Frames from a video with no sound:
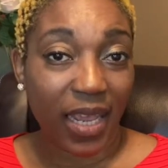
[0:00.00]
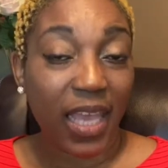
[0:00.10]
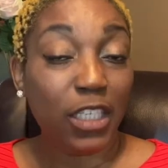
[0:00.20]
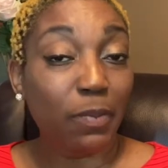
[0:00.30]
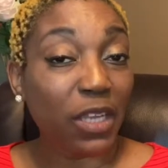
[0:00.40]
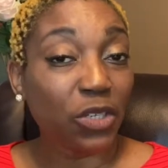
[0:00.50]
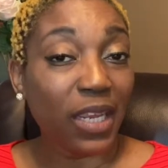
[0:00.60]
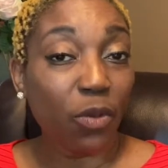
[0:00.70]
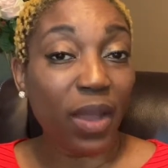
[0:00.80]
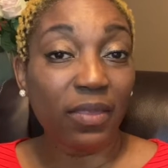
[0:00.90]

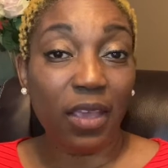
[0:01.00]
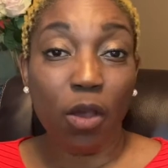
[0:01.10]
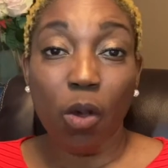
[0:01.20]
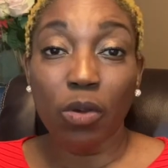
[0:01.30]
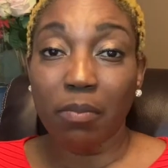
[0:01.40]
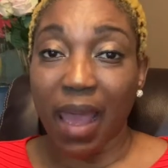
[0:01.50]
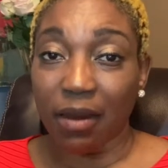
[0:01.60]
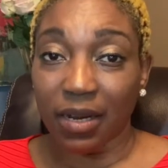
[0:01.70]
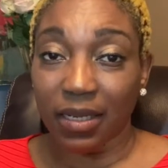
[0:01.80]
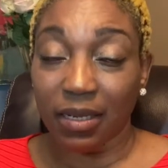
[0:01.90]
especially when they're
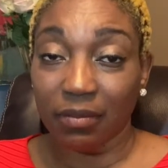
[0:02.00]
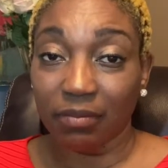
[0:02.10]
unmarried,